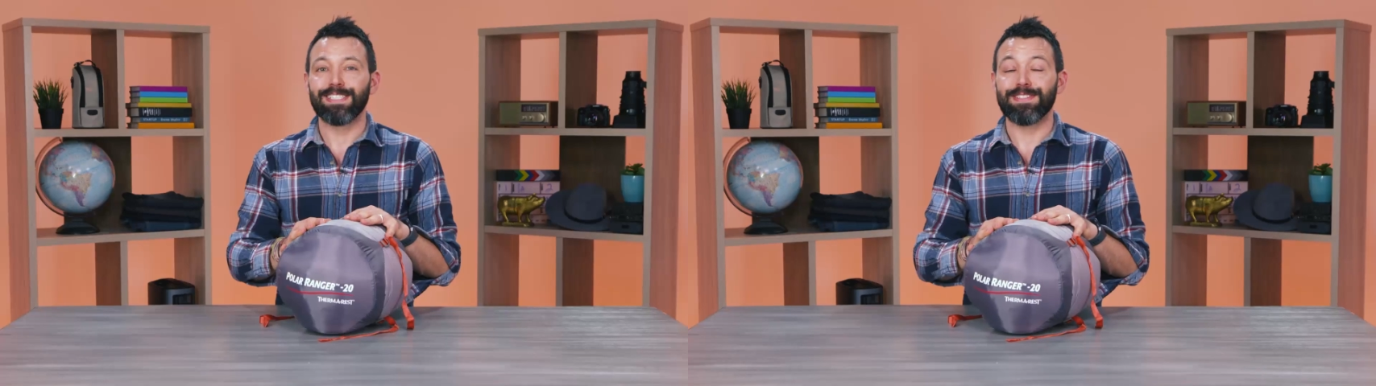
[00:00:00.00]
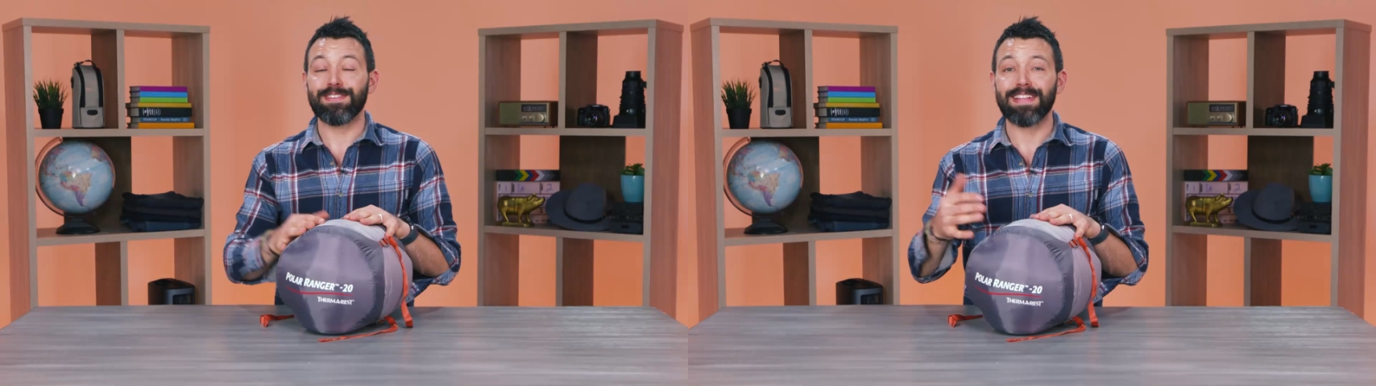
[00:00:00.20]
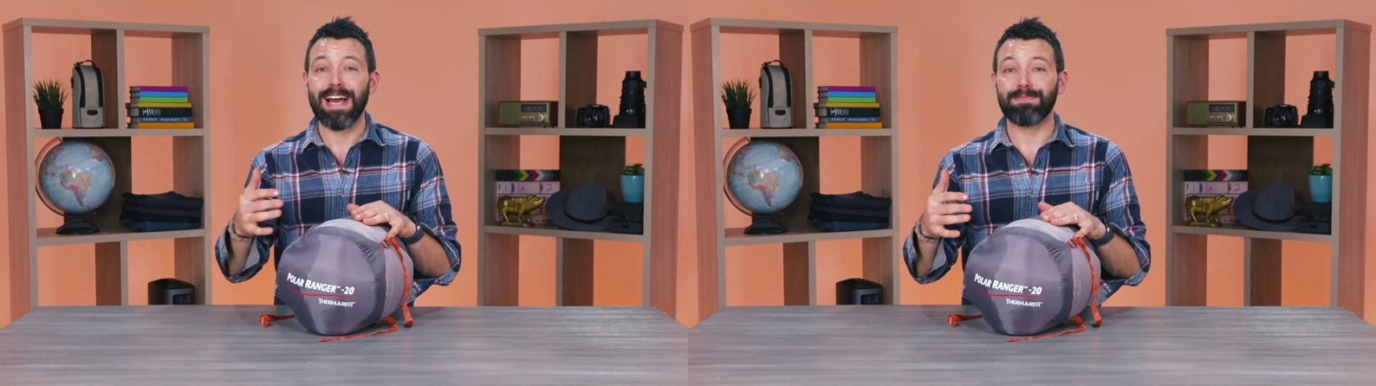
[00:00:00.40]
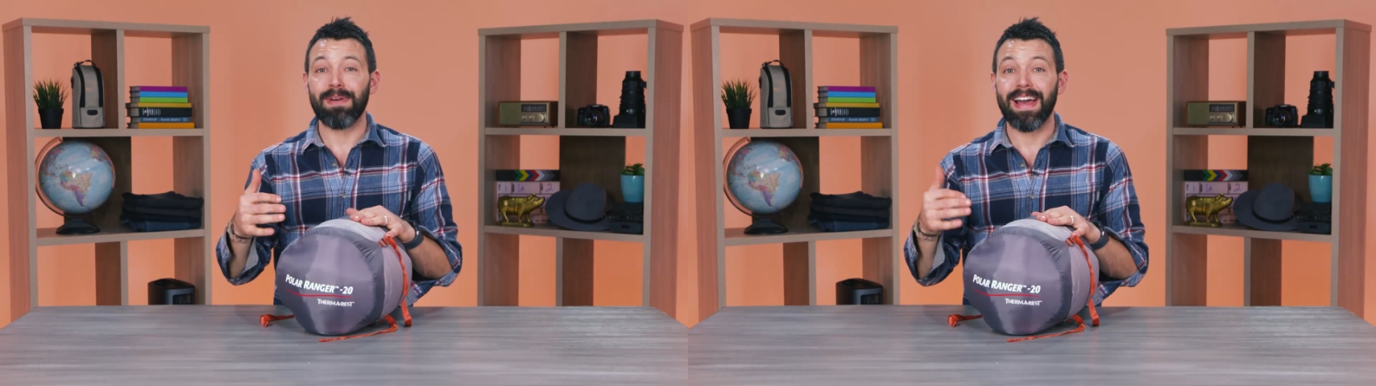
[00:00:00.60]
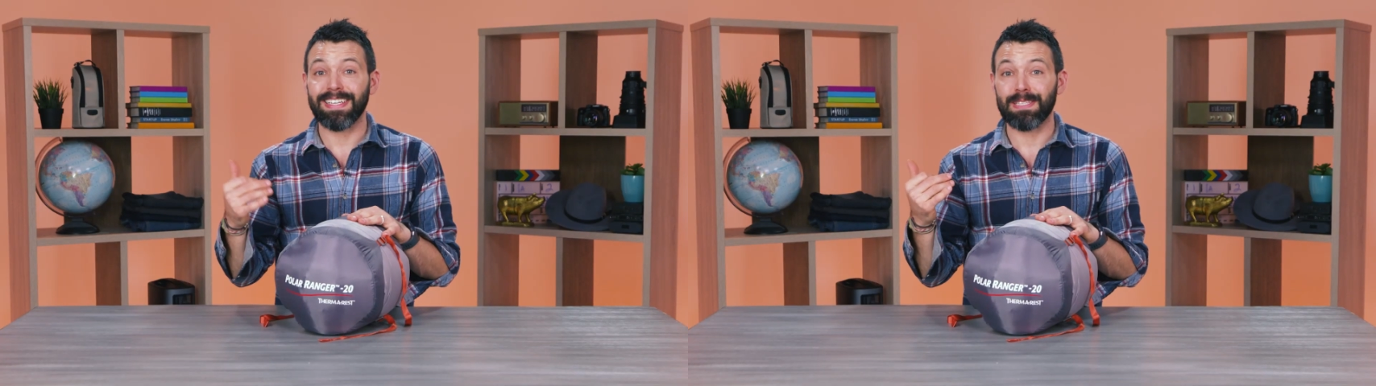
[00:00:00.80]
So this last
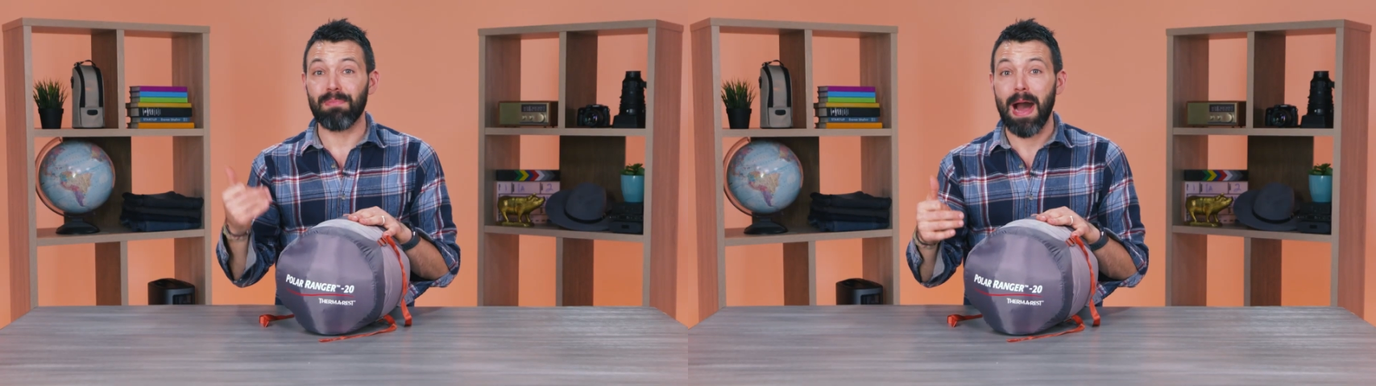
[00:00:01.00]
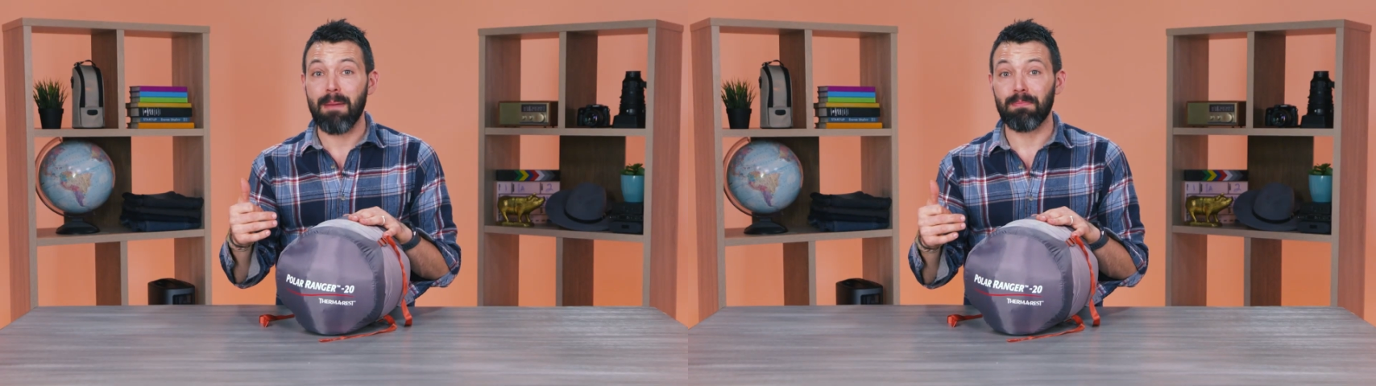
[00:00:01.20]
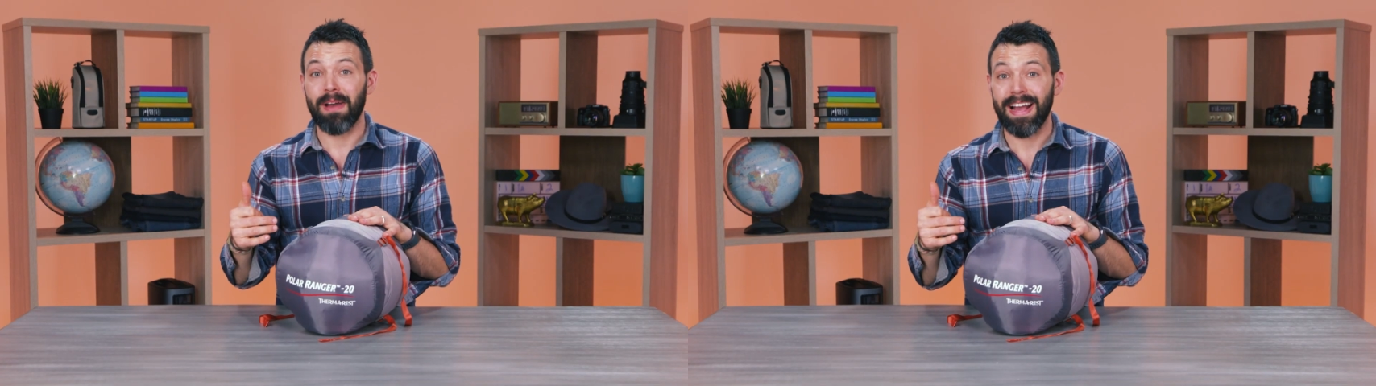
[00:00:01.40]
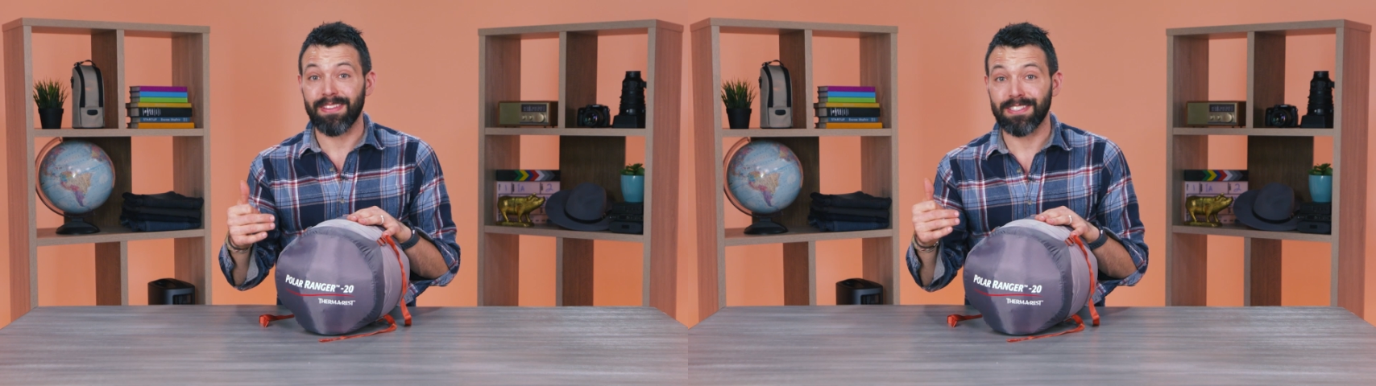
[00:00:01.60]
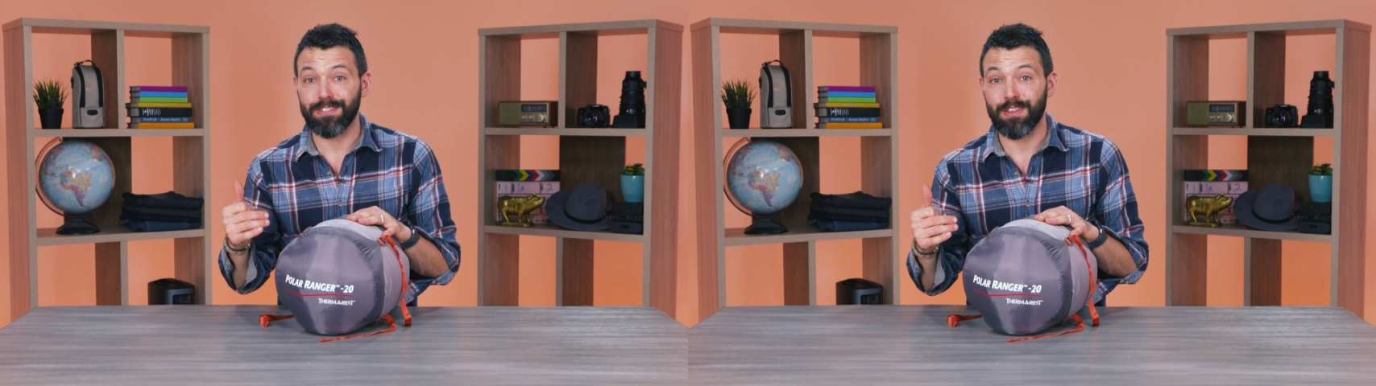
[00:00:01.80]
bag is a bomber
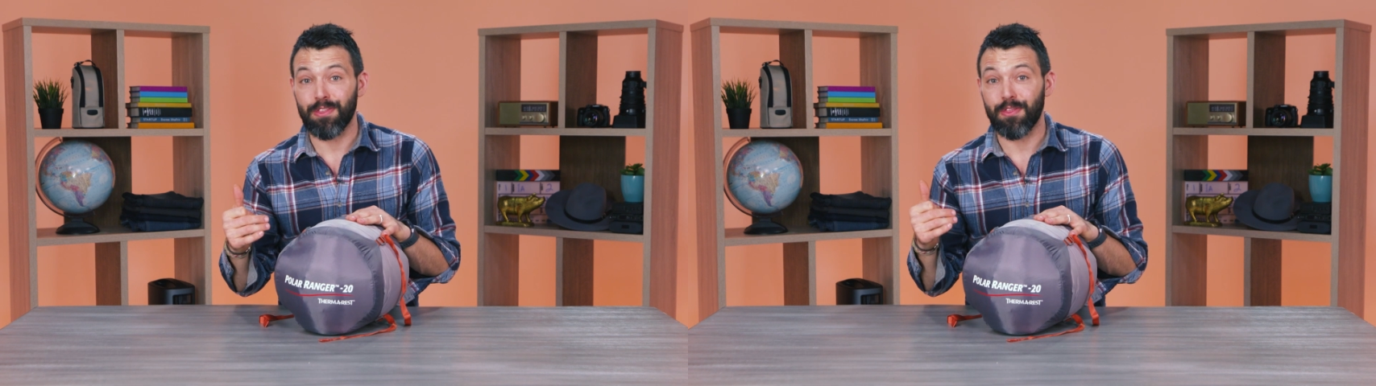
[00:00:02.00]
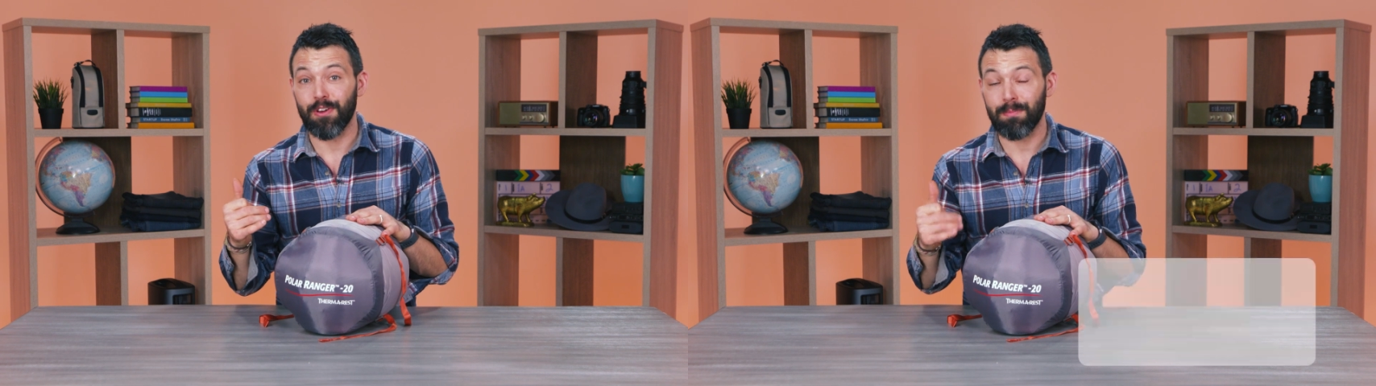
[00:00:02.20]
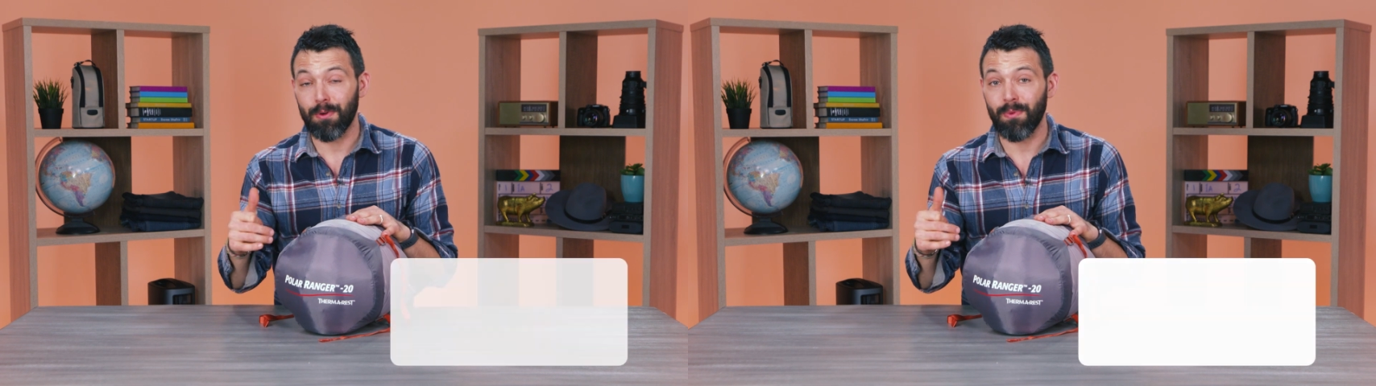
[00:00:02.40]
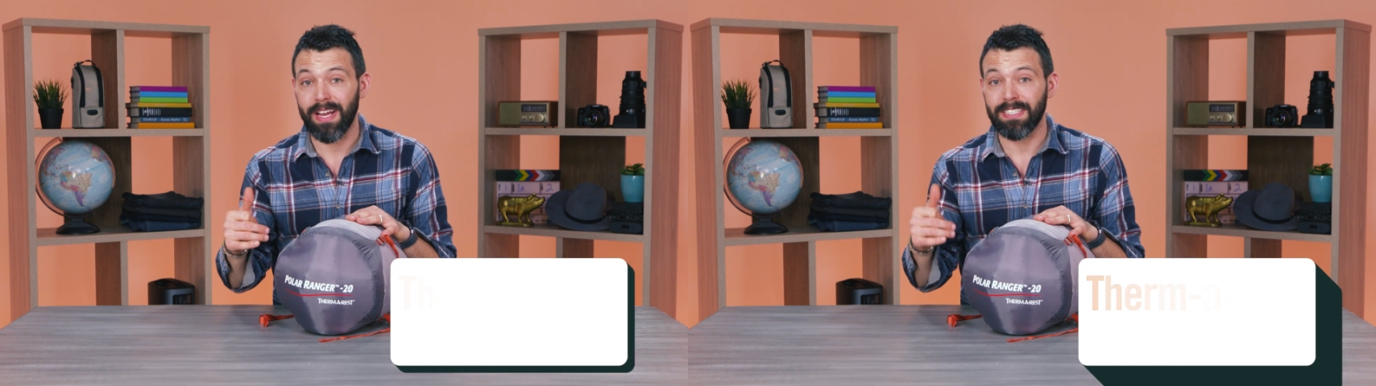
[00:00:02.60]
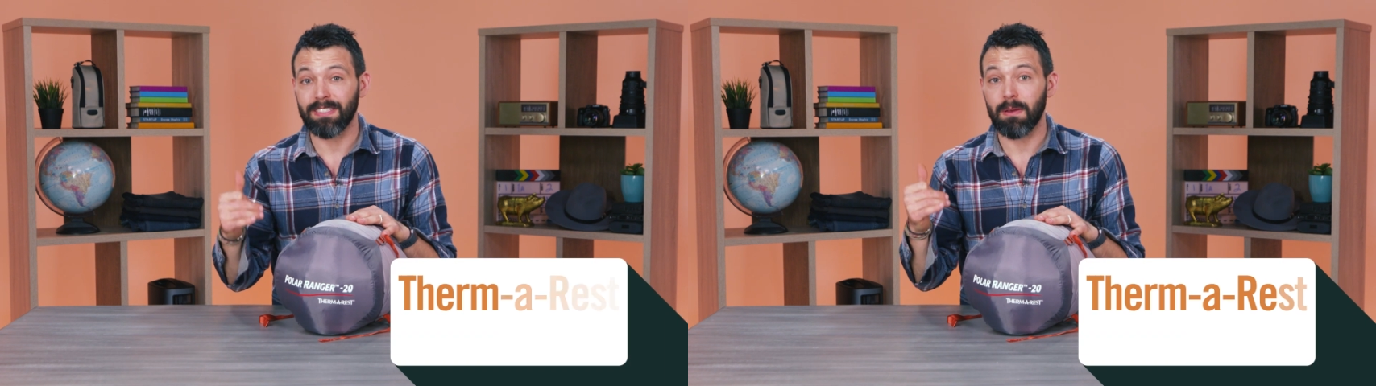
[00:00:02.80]
bag. This is the
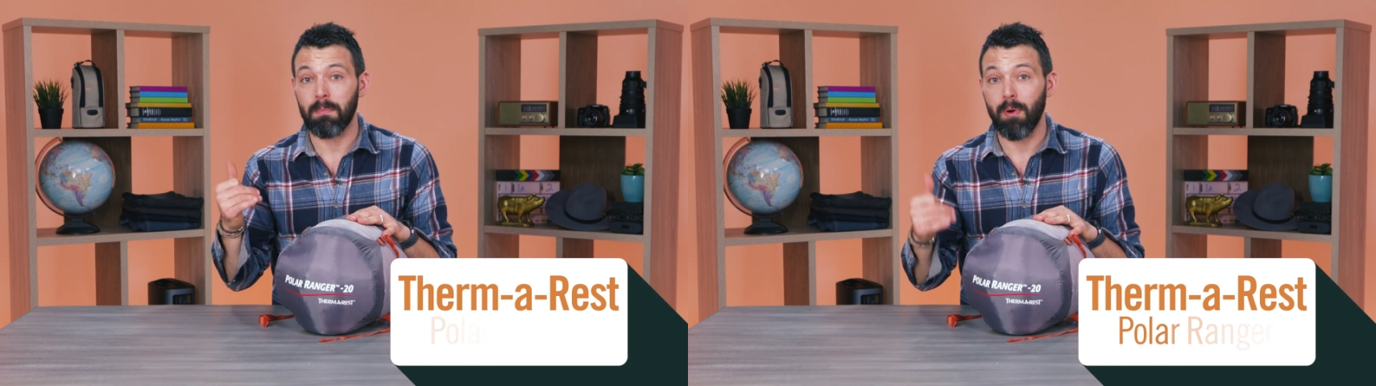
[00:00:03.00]
Thermarest